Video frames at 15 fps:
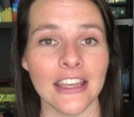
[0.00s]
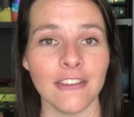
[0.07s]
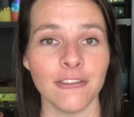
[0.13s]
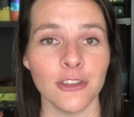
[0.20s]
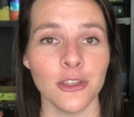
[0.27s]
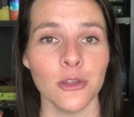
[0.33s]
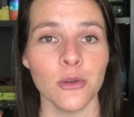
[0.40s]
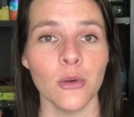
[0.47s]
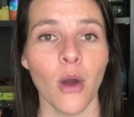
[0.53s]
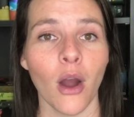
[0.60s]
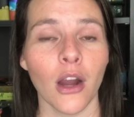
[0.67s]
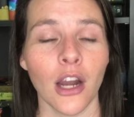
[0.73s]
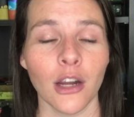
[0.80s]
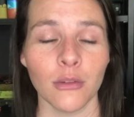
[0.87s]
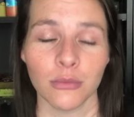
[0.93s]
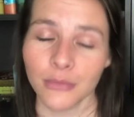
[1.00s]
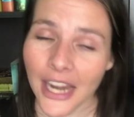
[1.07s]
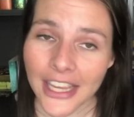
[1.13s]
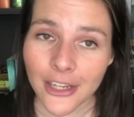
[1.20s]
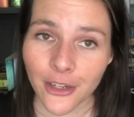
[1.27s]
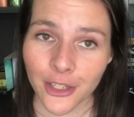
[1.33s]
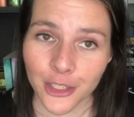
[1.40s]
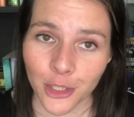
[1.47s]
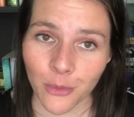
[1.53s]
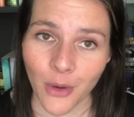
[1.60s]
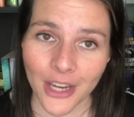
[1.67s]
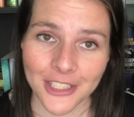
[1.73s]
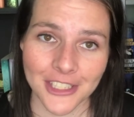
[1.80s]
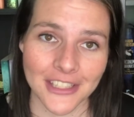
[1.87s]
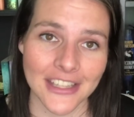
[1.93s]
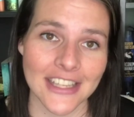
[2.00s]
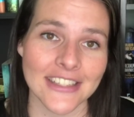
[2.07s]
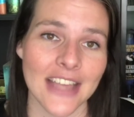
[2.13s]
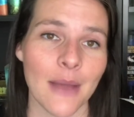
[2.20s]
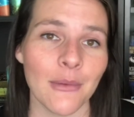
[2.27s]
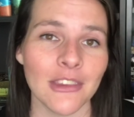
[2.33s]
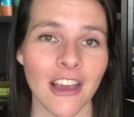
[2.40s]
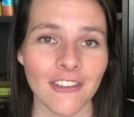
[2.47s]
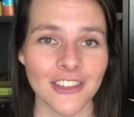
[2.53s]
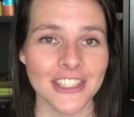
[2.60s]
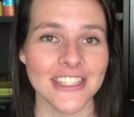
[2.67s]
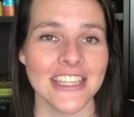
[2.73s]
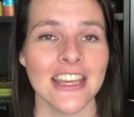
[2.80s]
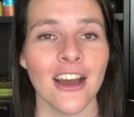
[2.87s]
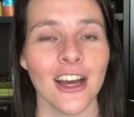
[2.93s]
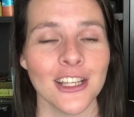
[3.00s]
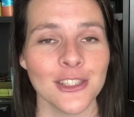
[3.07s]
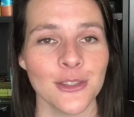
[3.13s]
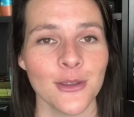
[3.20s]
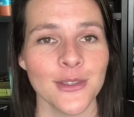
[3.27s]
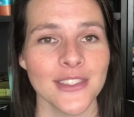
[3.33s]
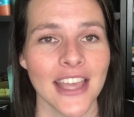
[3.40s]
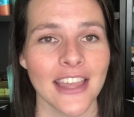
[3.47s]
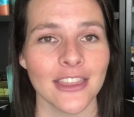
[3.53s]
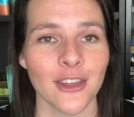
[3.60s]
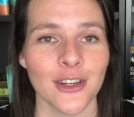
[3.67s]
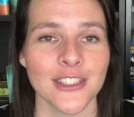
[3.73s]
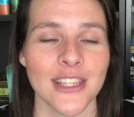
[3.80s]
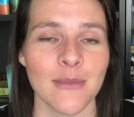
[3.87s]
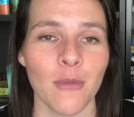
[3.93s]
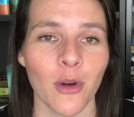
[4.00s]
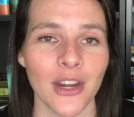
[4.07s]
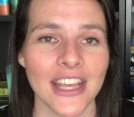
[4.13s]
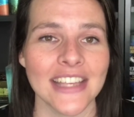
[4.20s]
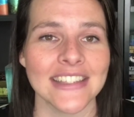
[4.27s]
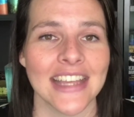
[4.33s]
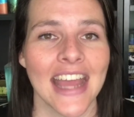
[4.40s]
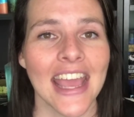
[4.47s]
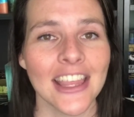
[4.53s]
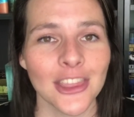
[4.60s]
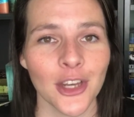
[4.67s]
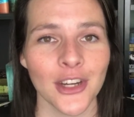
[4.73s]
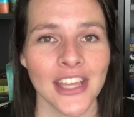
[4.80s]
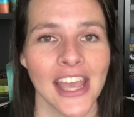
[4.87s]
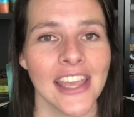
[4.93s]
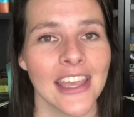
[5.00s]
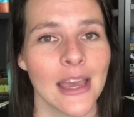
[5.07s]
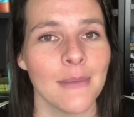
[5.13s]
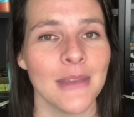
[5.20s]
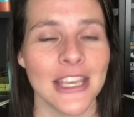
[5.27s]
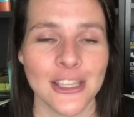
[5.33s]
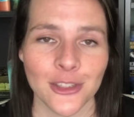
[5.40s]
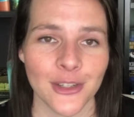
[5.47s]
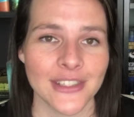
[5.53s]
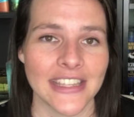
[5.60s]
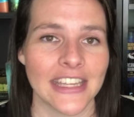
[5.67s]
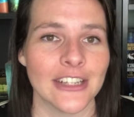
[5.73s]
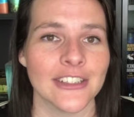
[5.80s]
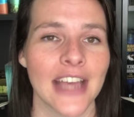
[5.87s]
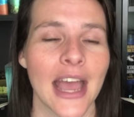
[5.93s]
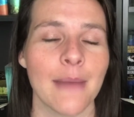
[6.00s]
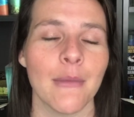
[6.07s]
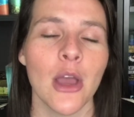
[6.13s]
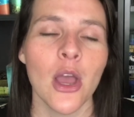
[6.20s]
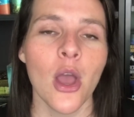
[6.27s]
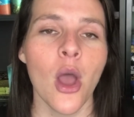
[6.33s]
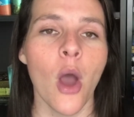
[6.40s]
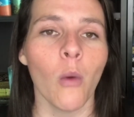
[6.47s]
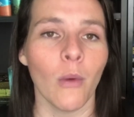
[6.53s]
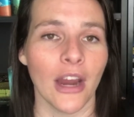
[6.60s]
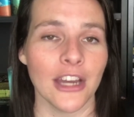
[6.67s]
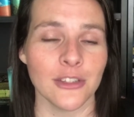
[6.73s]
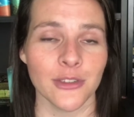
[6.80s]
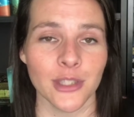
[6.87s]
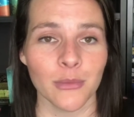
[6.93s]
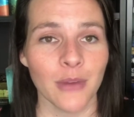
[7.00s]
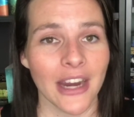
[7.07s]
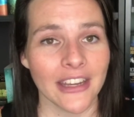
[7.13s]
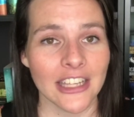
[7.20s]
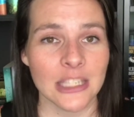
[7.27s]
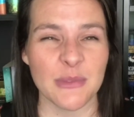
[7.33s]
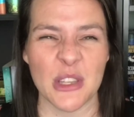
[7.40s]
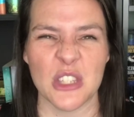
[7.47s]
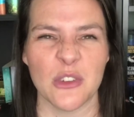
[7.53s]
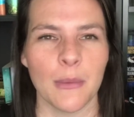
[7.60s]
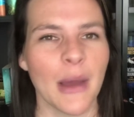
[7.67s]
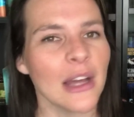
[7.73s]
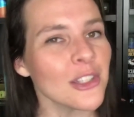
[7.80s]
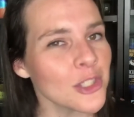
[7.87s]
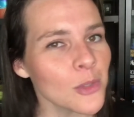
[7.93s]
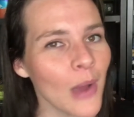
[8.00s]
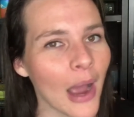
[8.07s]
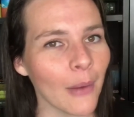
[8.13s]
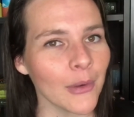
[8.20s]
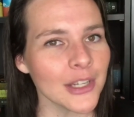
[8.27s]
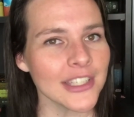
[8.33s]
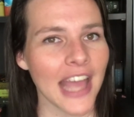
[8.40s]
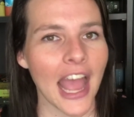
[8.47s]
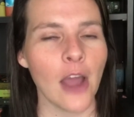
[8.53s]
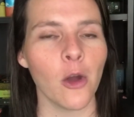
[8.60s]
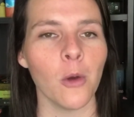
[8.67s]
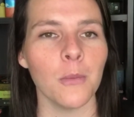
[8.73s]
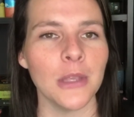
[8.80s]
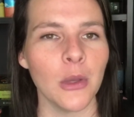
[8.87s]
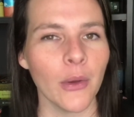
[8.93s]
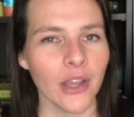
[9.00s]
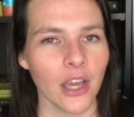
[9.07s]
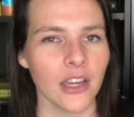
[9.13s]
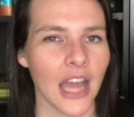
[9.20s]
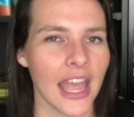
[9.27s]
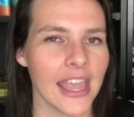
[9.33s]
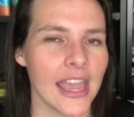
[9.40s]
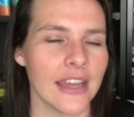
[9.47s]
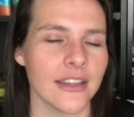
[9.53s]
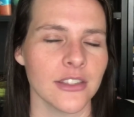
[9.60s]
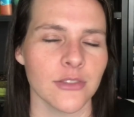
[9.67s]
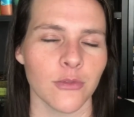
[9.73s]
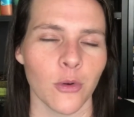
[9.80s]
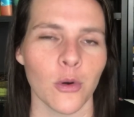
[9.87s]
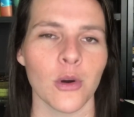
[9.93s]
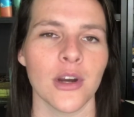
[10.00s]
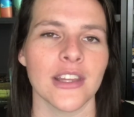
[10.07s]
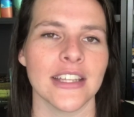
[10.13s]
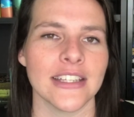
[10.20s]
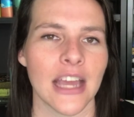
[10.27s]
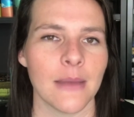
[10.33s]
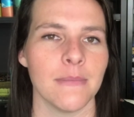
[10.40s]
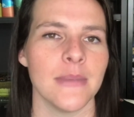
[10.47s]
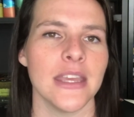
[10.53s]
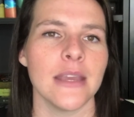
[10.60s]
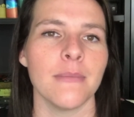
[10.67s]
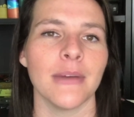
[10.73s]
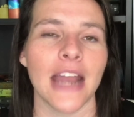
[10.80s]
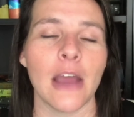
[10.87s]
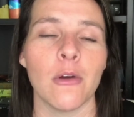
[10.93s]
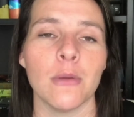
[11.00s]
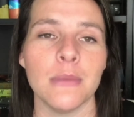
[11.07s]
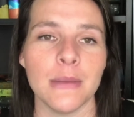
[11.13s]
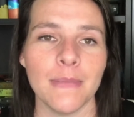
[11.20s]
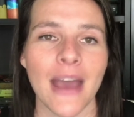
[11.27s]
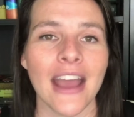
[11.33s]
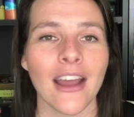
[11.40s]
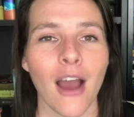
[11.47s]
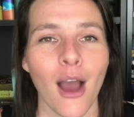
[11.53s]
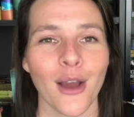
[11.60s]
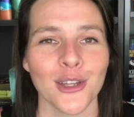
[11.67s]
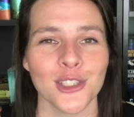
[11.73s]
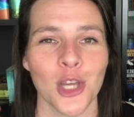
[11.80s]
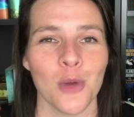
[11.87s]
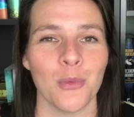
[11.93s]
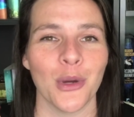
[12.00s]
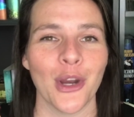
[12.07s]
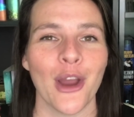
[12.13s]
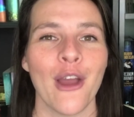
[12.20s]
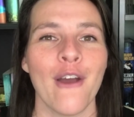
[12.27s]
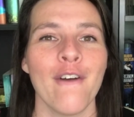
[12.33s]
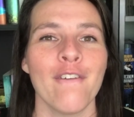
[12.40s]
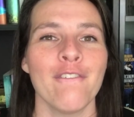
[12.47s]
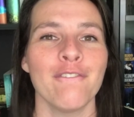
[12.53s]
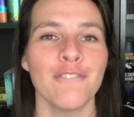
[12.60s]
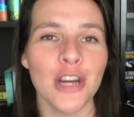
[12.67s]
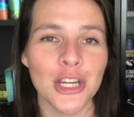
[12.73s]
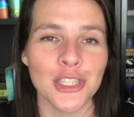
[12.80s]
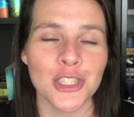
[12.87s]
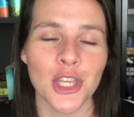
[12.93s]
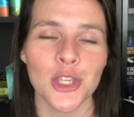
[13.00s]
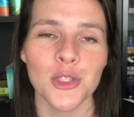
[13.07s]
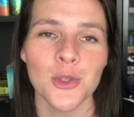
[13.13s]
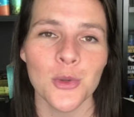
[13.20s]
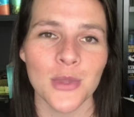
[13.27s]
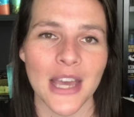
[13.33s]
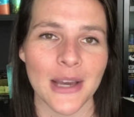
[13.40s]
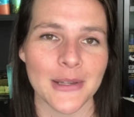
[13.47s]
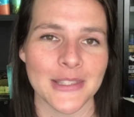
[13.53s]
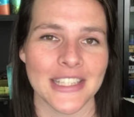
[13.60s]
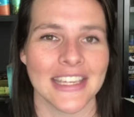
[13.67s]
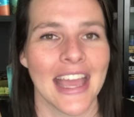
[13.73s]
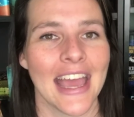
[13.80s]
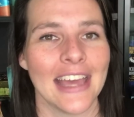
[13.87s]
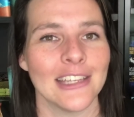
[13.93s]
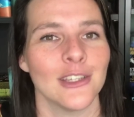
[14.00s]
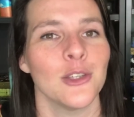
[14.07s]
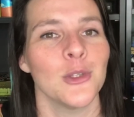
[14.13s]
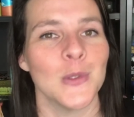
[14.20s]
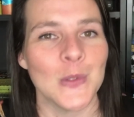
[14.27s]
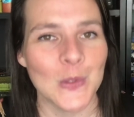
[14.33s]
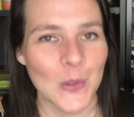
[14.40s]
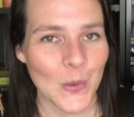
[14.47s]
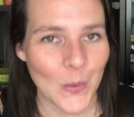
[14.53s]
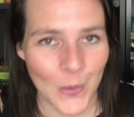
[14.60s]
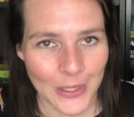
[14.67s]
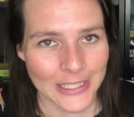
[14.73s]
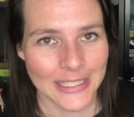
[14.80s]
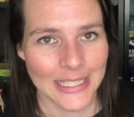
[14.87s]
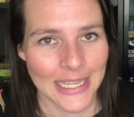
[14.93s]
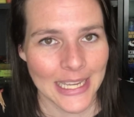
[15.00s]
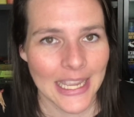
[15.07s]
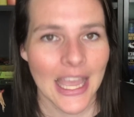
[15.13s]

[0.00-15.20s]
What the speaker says: if you are a writer and you're watching this, I would love to see you on Tuesday, Thursday mornings at 8:30 a.m. Eastern Standard Time, where I do some writing sprints for about 2 hours. I will be going on hiatus for the time being, but I will be back October 1st, 2020.